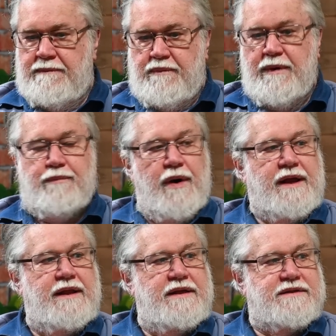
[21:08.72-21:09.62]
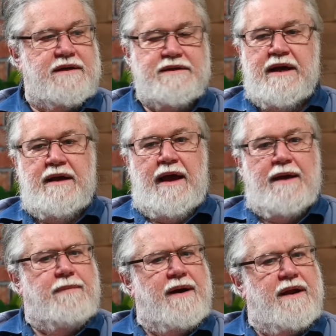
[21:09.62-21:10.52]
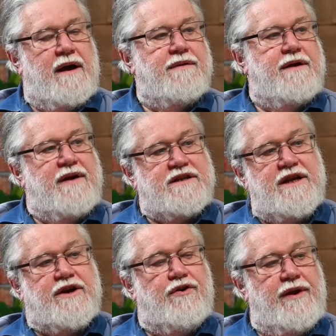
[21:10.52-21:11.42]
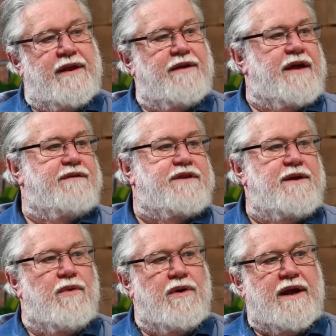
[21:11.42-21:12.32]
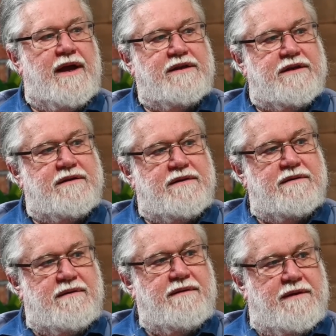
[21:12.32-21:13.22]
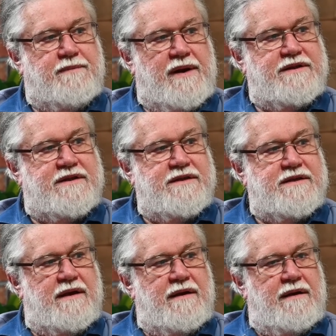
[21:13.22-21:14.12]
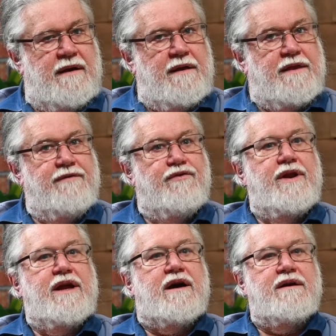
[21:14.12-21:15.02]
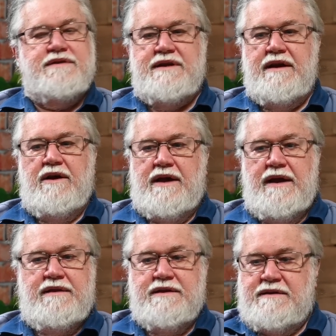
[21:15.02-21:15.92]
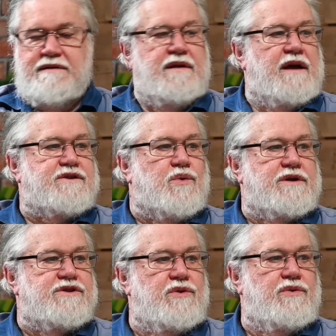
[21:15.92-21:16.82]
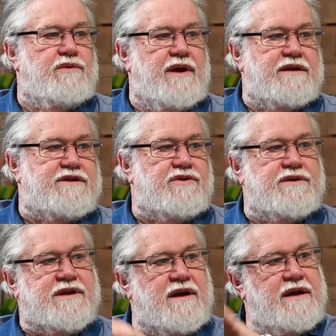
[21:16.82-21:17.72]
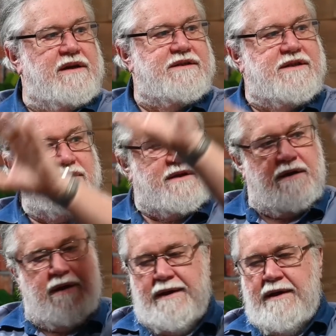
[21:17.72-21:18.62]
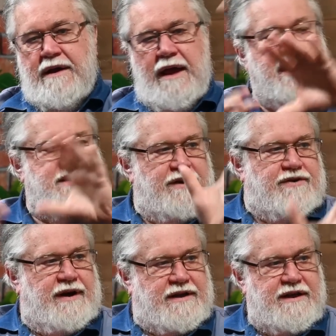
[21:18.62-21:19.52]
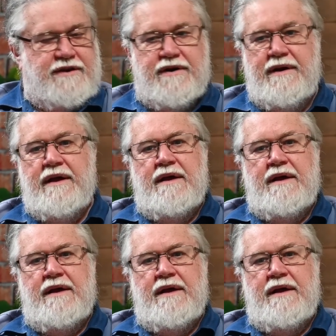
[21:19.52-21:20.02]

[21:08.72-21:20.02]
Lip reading: We're breaking these guys, and by now they've actually they've demarcated the places. They've really kind of said, okay, this Yas KwaZulu, Yas Transkei, Yas Ciskei, etc., etc.